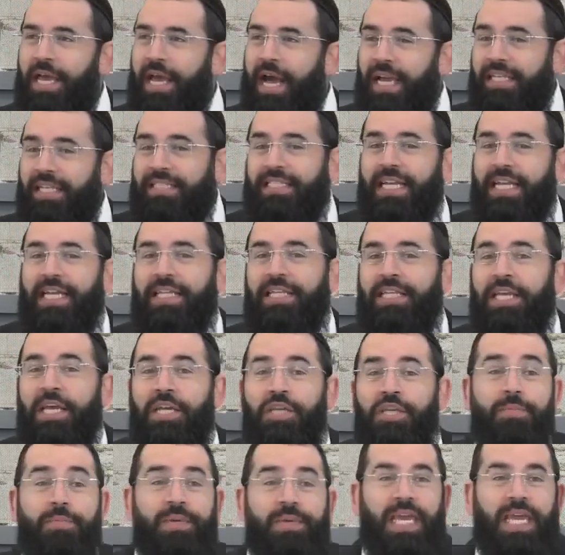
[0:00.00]
I said,
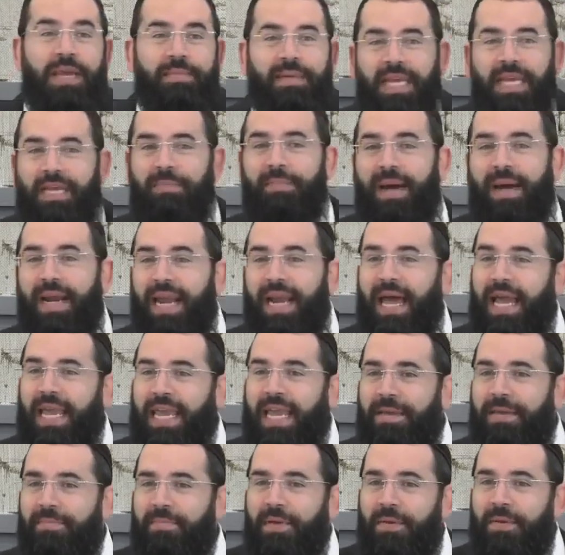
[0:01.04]
you became like
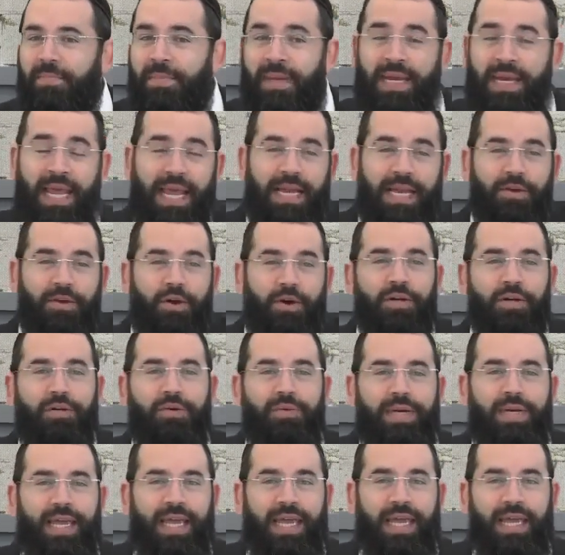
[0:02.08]
Malachim, Bnei Elyon
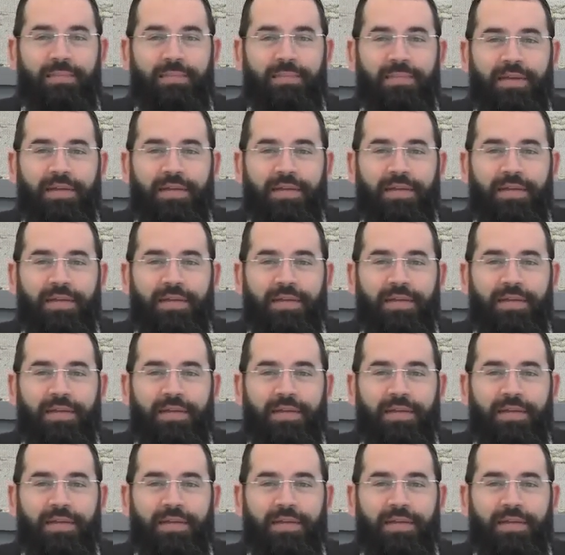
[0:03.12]
Kulechem.